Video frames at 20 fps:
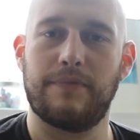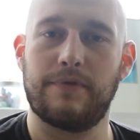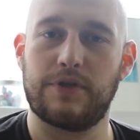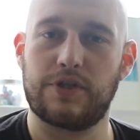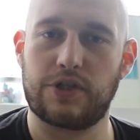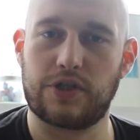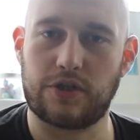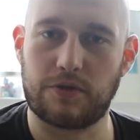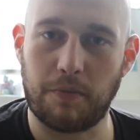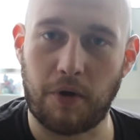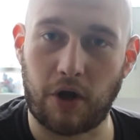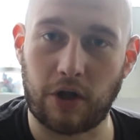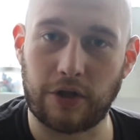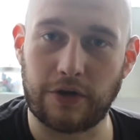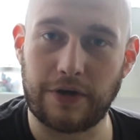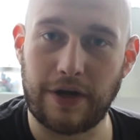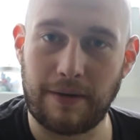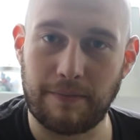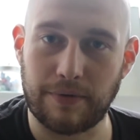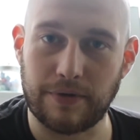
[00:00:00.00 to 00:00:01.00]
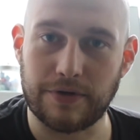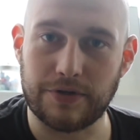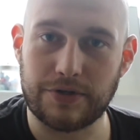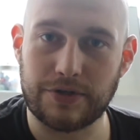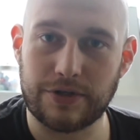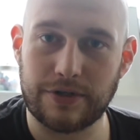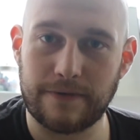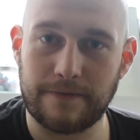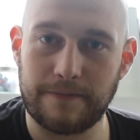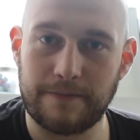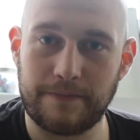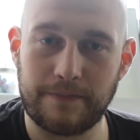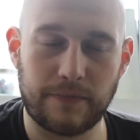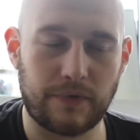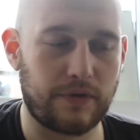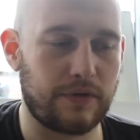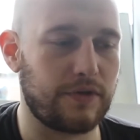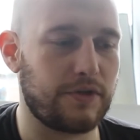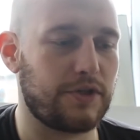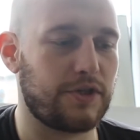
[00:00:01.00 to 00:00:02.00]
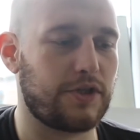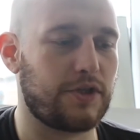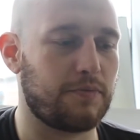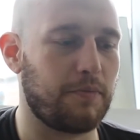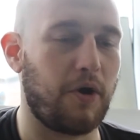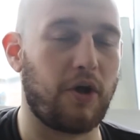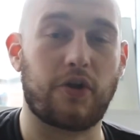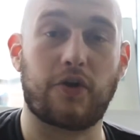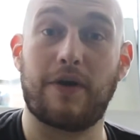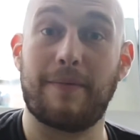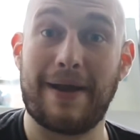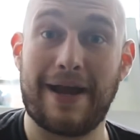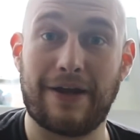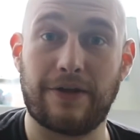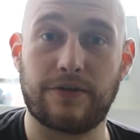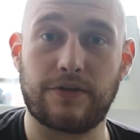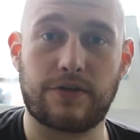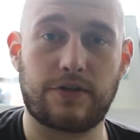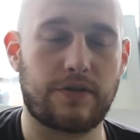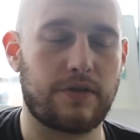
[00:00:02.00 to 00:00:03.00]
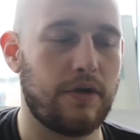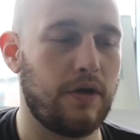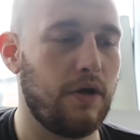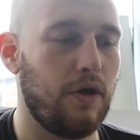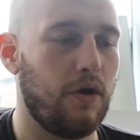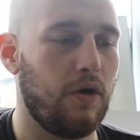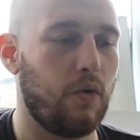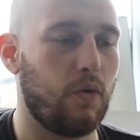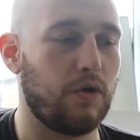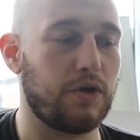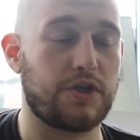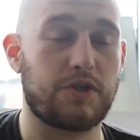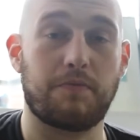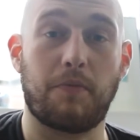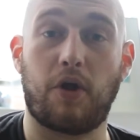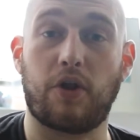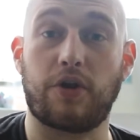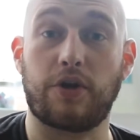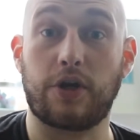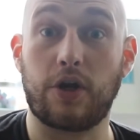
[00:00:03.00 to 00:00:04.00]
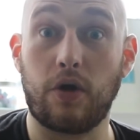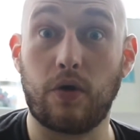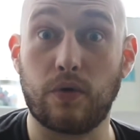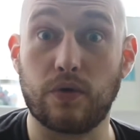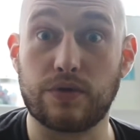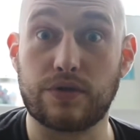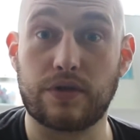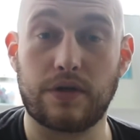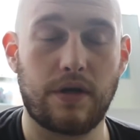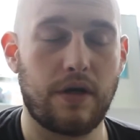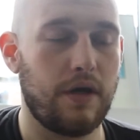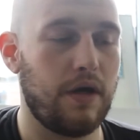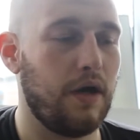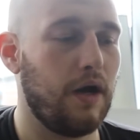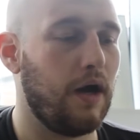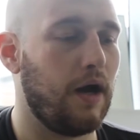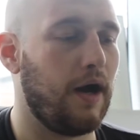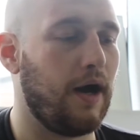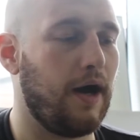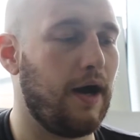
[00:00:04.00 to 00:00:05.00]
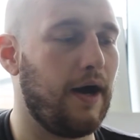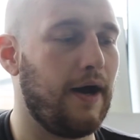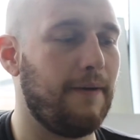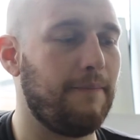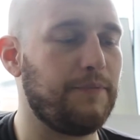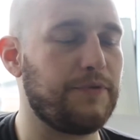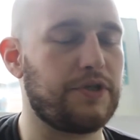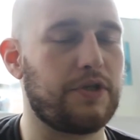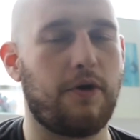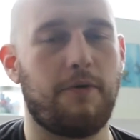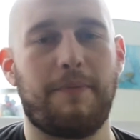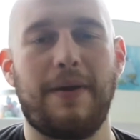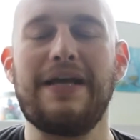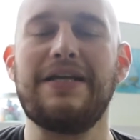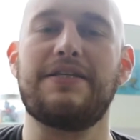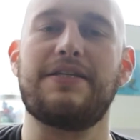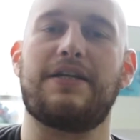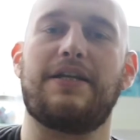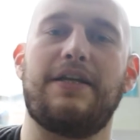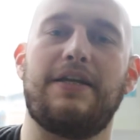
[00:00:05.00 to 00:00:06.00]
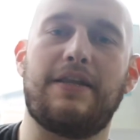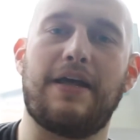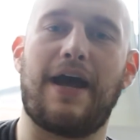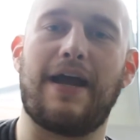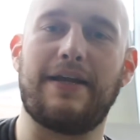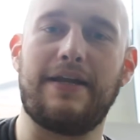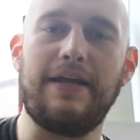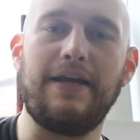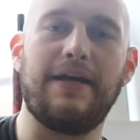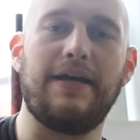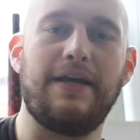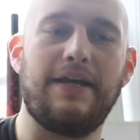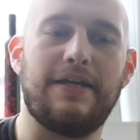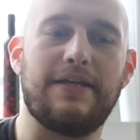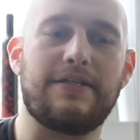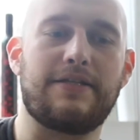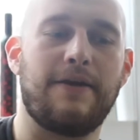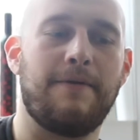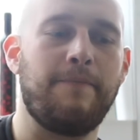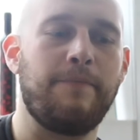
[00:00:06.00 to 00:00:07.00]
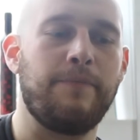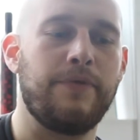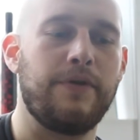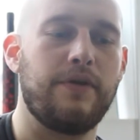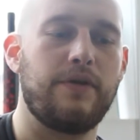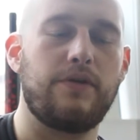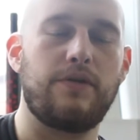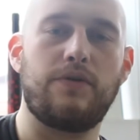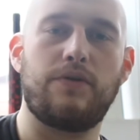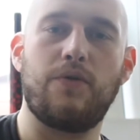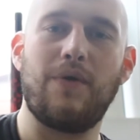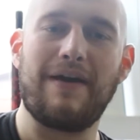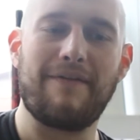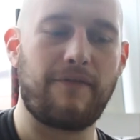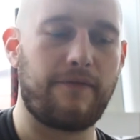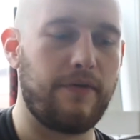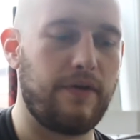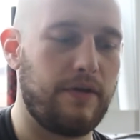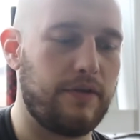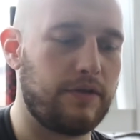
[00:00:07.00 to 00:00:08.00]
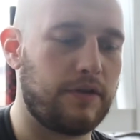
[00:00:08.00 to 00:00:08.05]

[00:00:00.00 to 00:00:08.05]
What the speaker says: smaller numbers, smaller amounts, or smaller goals. So basically the idea is you have